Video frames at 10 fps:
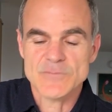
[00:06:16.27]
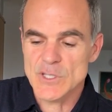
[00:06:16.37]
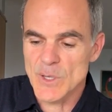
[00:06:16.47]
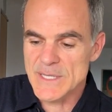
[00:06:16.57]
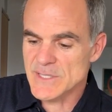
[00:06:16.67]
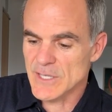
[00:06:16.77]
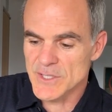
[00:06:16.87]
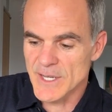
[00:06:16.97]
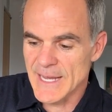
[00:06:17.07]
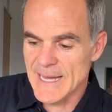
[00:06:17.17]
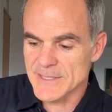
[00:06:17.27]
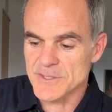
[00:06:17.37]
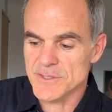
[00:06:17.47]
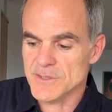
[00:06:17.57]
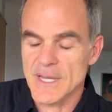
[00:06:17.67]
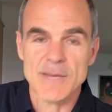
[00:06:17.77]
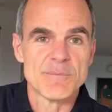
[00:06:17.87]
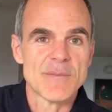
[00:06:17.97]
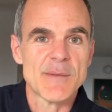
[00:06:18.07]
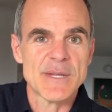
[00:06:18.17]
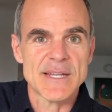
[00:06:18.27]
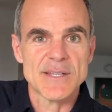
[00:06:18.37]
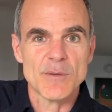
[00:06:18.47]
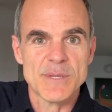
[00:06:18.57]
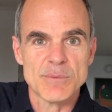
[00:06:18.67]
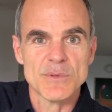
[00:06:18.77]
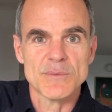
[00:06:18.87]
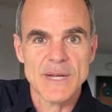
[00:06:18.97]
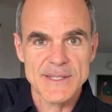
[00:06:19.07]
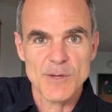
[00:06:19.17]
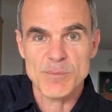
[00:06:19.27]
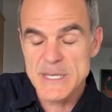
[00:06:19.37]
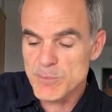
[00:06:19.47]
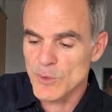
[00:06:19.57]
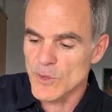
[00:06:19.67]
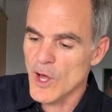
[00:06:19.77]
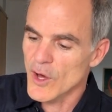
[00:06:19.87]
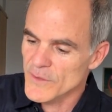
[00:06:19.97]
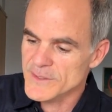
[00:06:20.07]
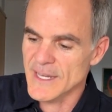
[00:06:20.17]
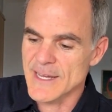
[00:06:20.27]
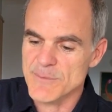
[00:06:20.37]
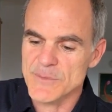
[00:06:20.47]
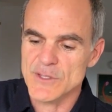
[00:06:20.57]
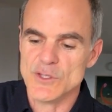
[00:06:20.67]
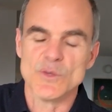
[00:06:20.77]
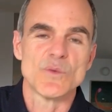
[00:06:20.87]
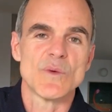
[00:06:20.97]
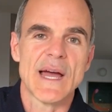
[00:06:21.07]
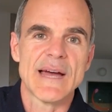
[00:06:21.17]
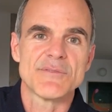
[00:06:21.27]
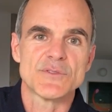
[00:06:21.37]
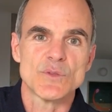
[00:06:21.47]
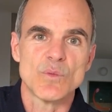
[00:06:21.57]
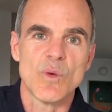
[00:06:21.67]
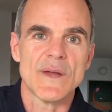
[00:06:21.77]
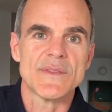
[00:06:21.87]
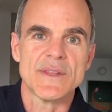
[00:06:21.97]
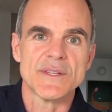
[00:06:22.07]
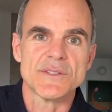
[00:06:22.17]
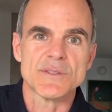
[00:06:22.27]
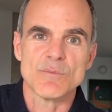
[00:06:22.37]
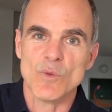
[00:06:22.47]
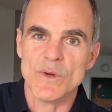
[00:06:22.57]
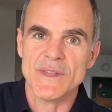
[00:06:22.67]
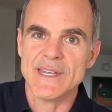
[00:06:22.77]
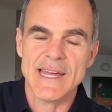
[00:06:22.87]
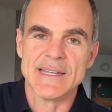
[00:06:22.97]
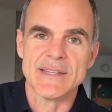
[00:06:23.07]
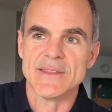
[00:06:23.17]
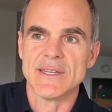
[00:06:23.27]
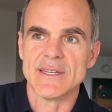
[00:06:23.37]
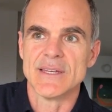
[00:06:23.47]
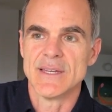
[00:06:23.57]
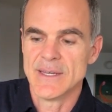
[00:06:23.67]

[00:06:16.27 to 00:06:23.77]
You know, I tell young actors, I tell people all the time that you have to want this more than anything.